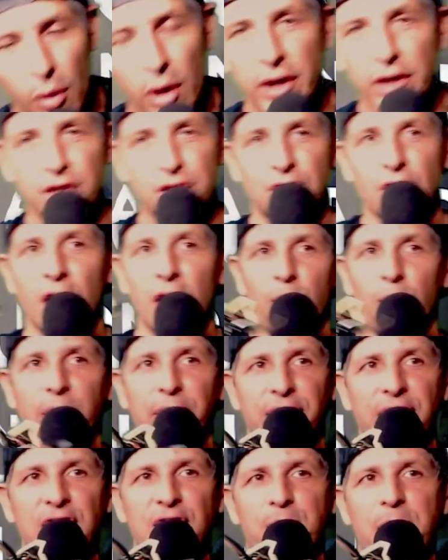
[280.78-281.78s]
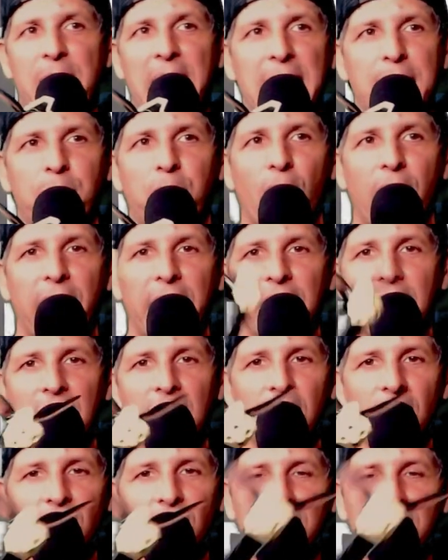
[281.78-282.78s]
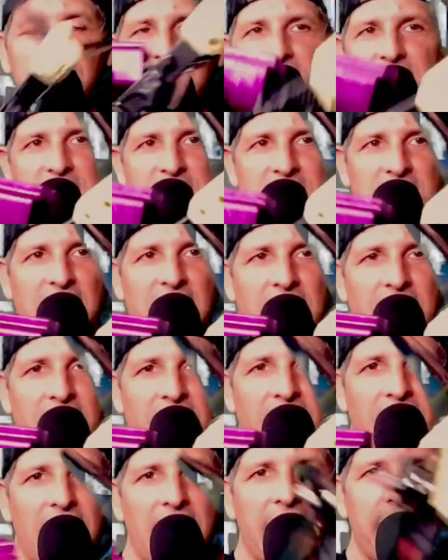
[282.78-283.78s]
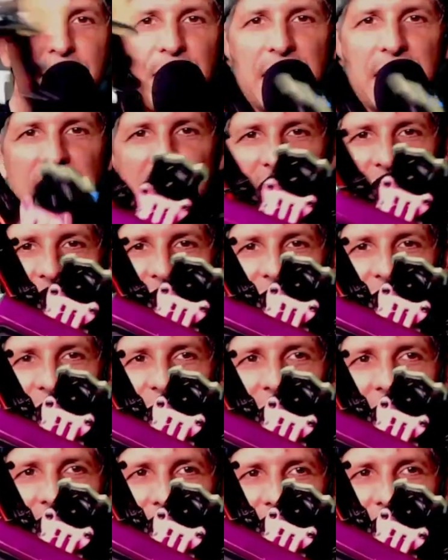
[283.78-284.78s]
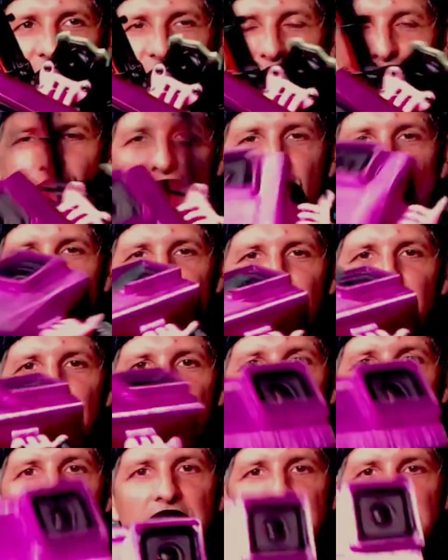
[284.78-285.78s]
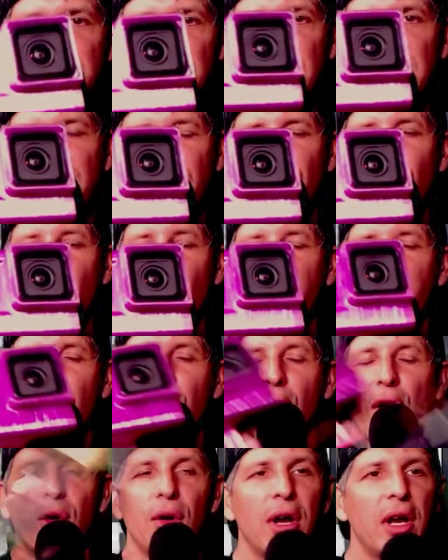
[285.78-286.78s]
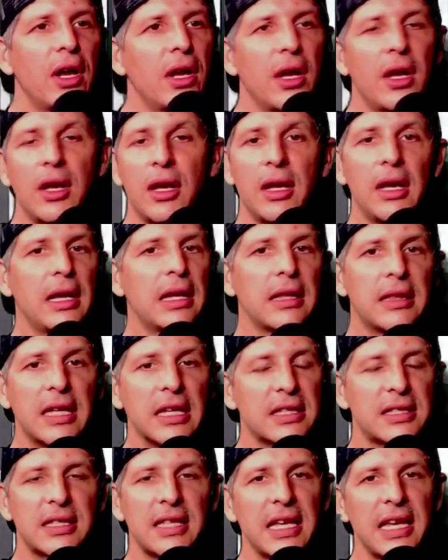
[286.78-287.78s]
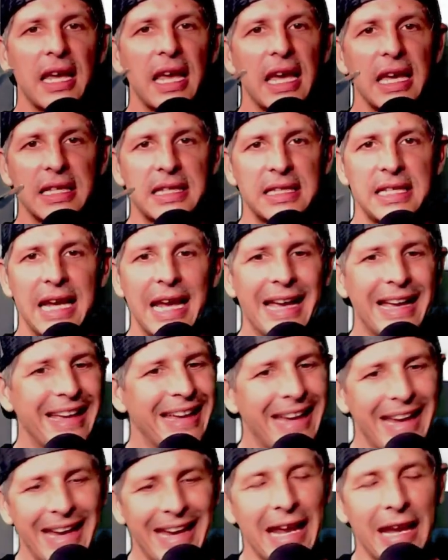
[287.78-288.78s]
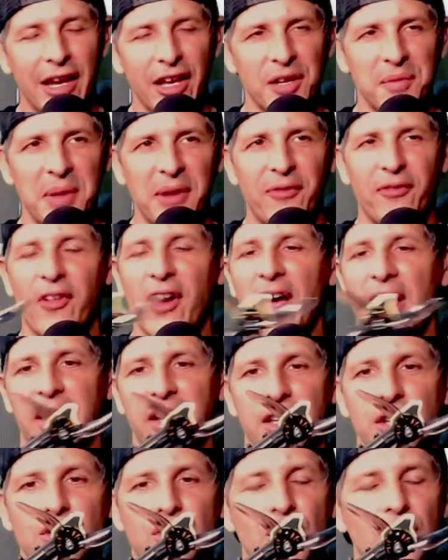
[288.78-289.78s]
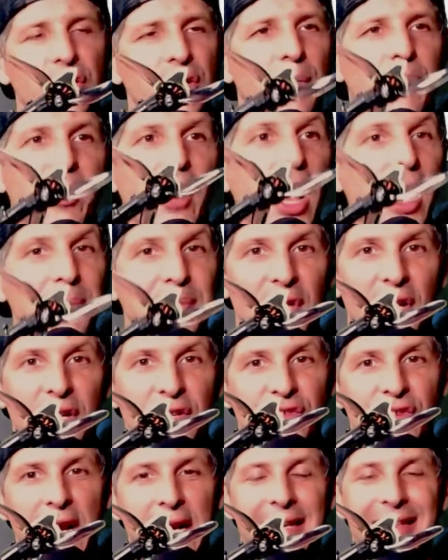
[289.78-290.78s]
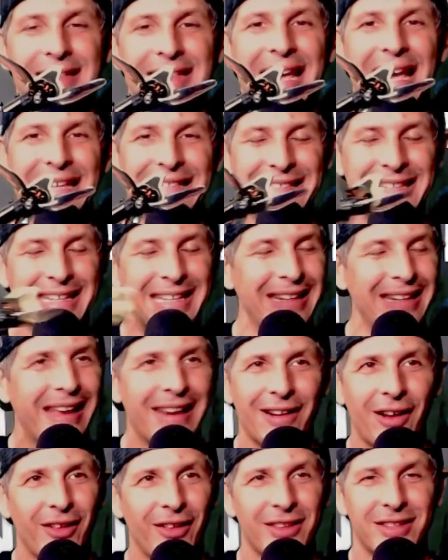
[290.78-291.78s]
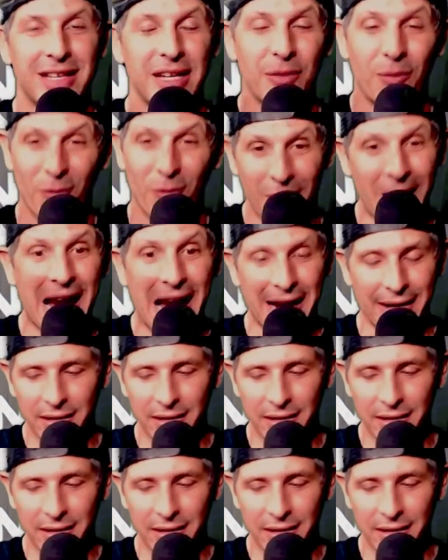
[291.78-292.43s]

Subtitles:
start with this bad boy. Look at this thing. I mean, this is the 5-inch drone. It's got a GoPro. This thing hits you, it ain't going to be fun. You turn the props on, try to test it, and all of a sudden, what?